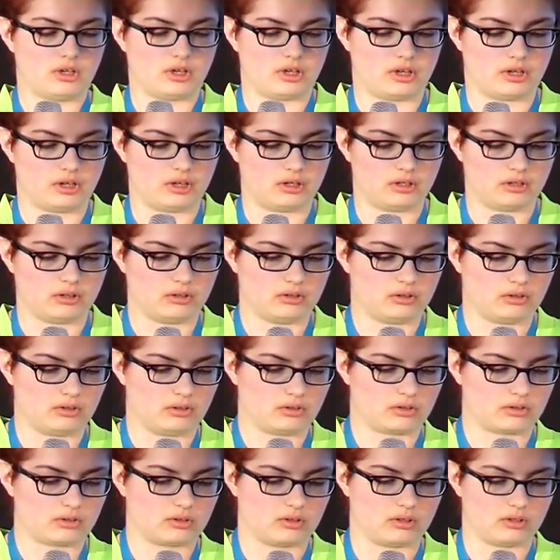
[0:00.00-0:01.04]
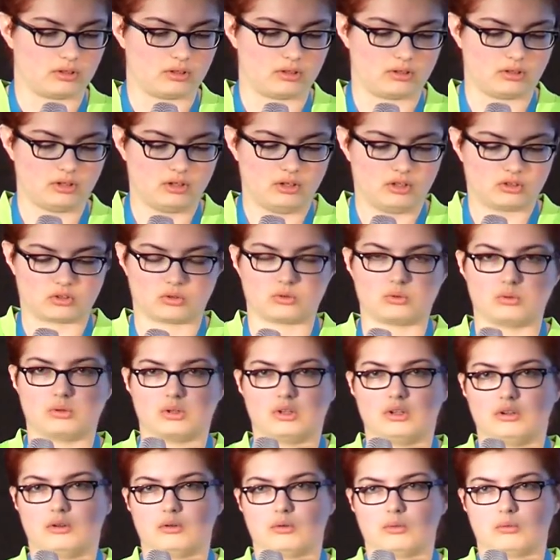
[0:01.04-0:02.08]
And so
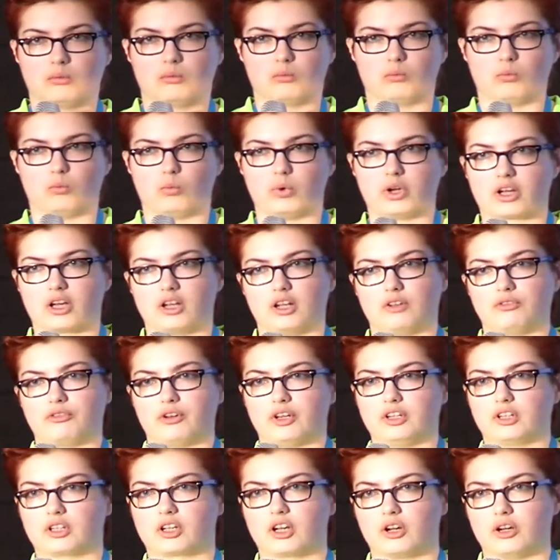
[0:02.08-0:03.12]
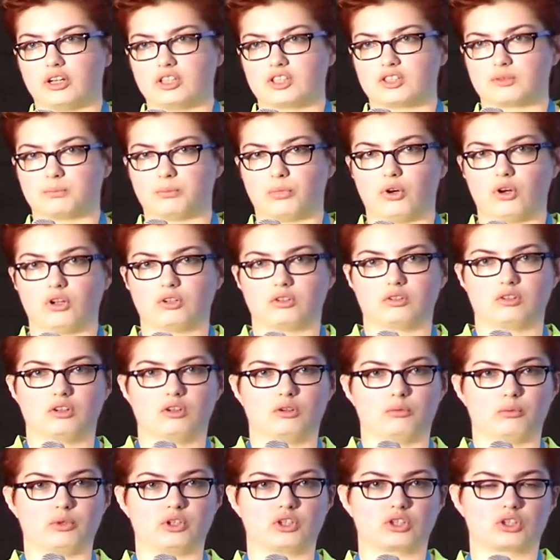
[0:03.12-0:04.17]
where can I find a quiet spot?
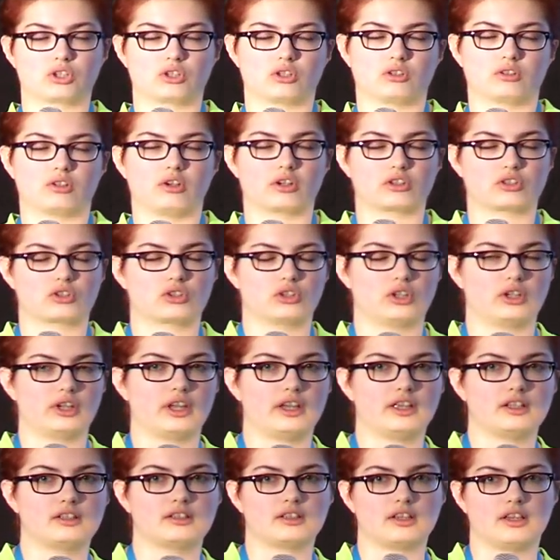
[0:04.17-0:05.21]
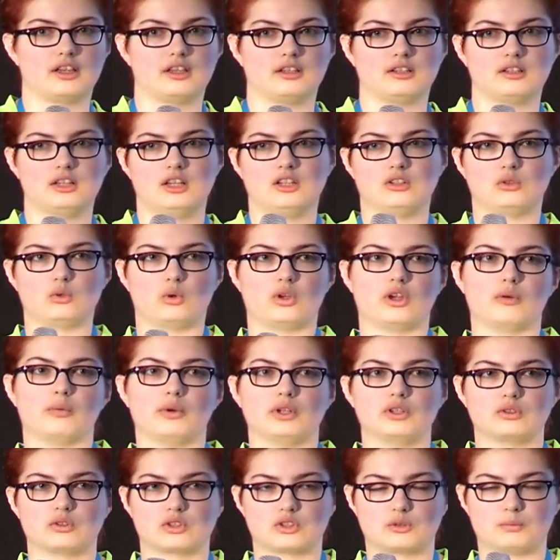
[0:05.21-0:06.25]
Which talks should I attend? Do I
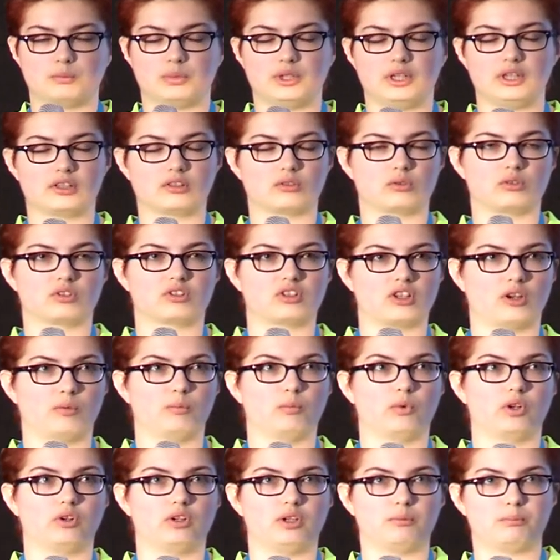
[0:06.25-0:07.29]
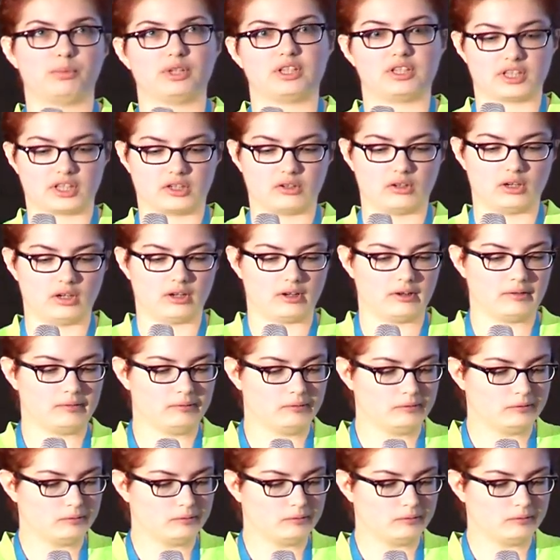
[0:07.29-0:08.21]
want to speak to someone in particular?